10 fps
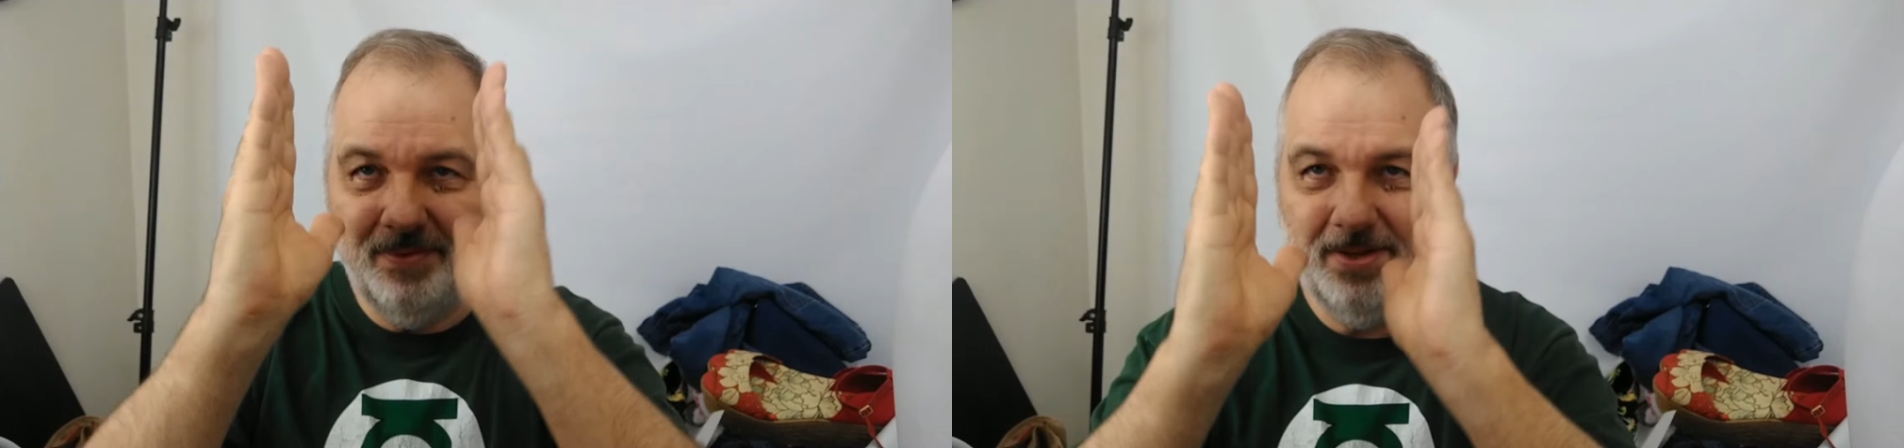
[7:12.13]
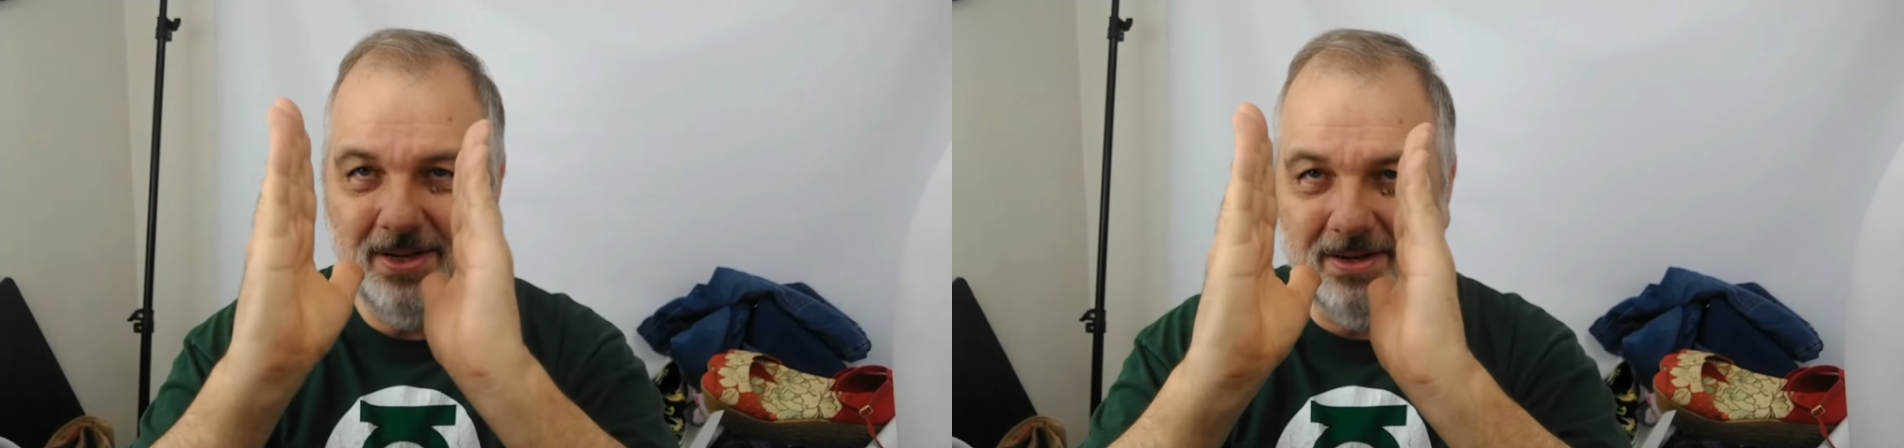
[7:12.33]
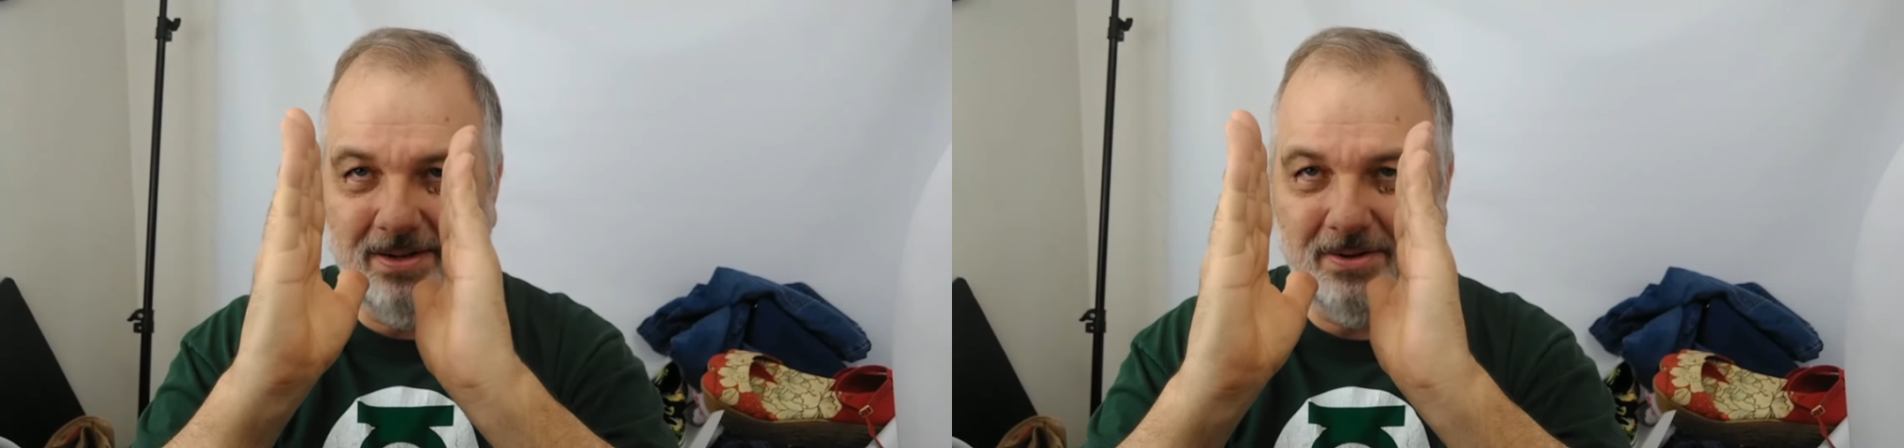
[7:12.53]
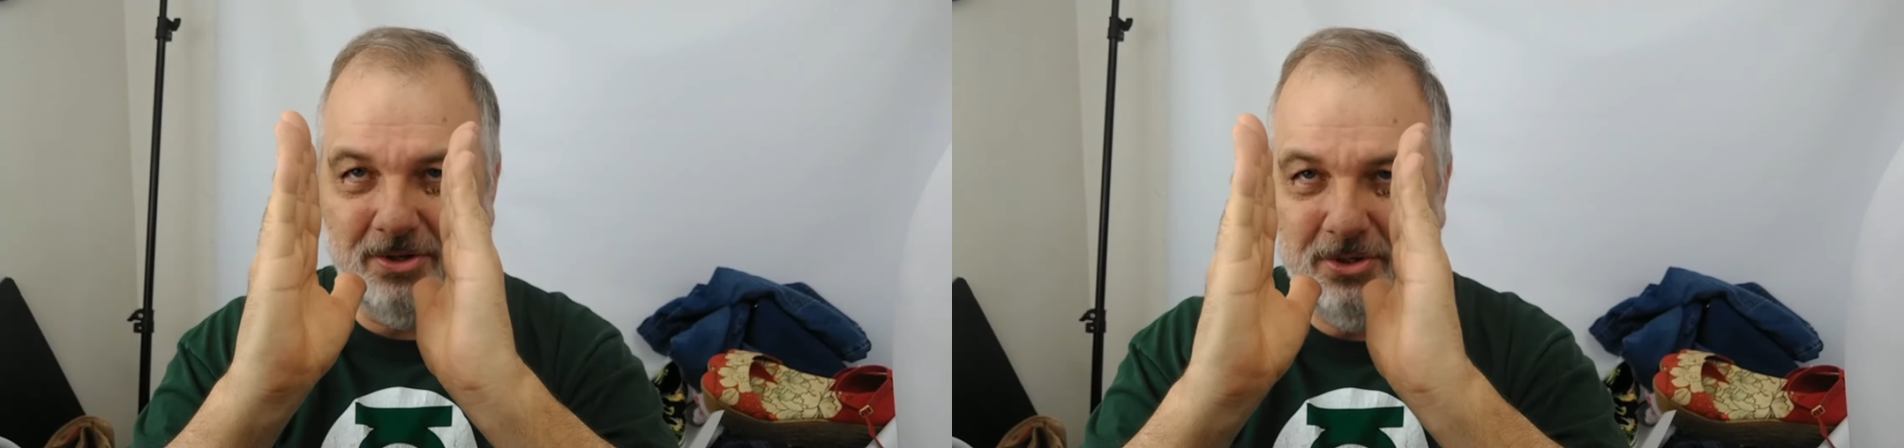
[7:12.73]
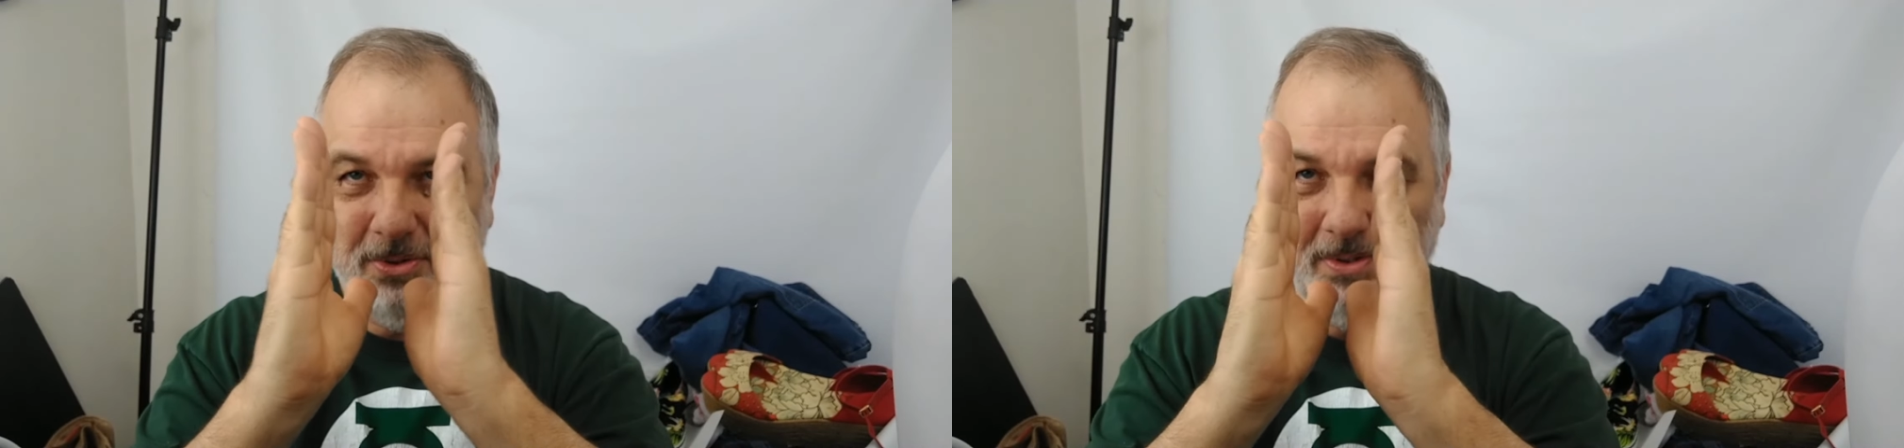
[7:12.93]
the little
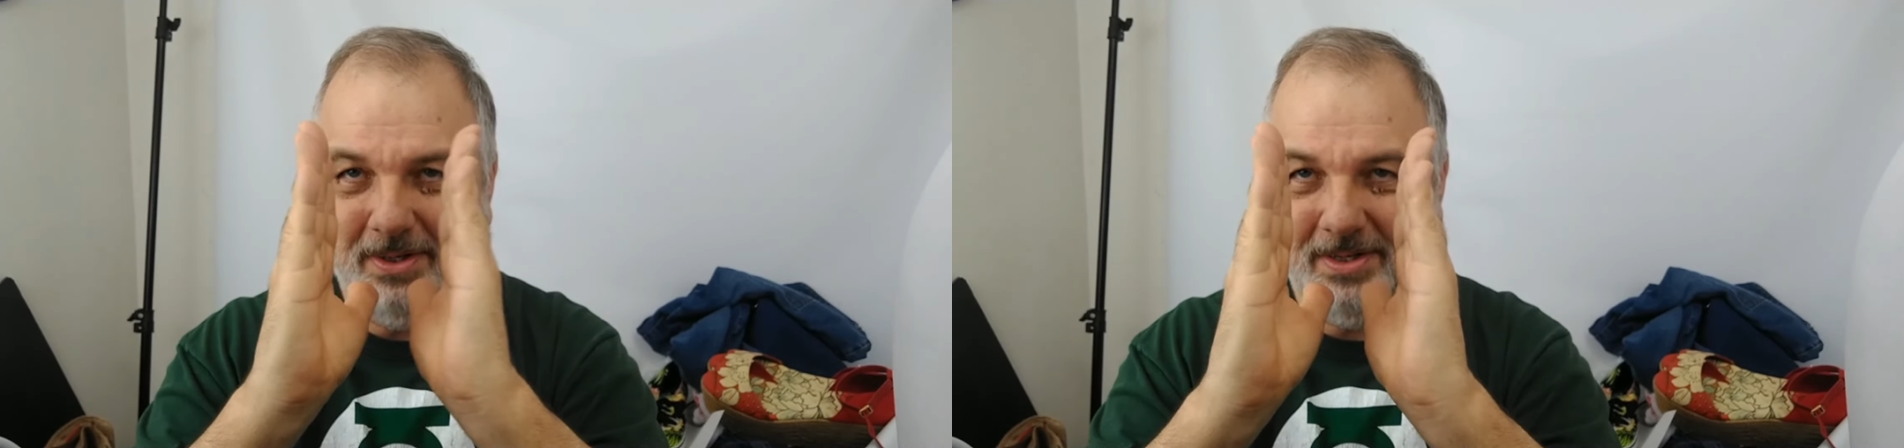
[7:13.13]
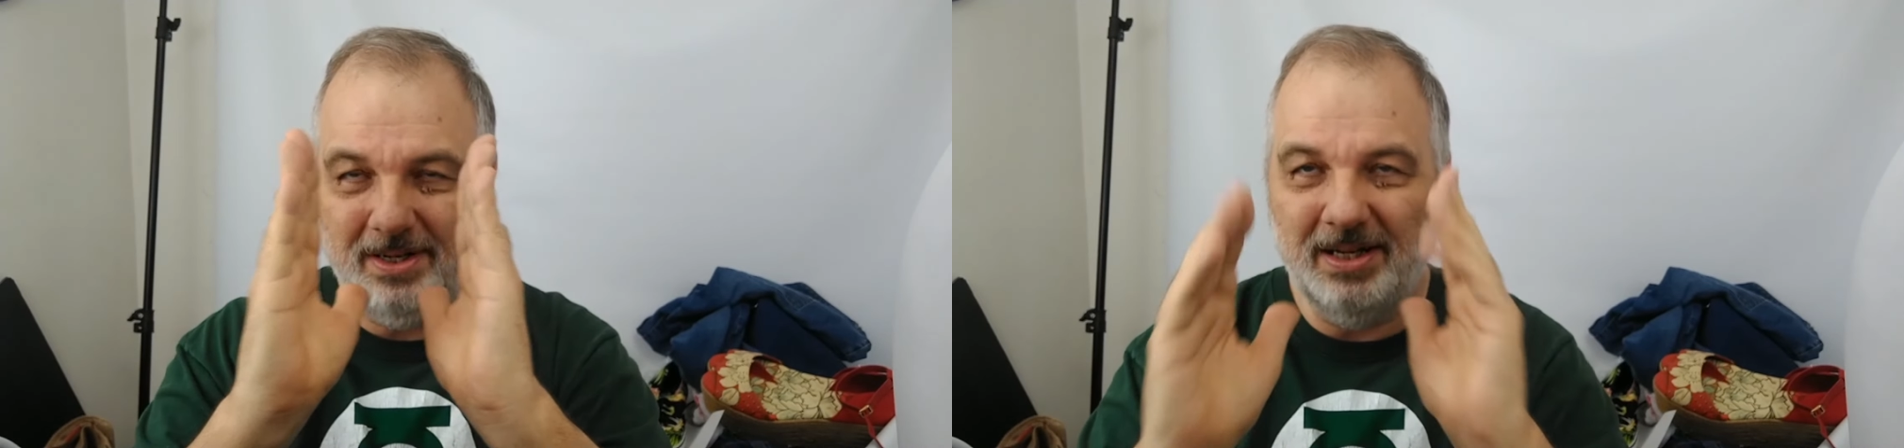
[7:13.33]
short.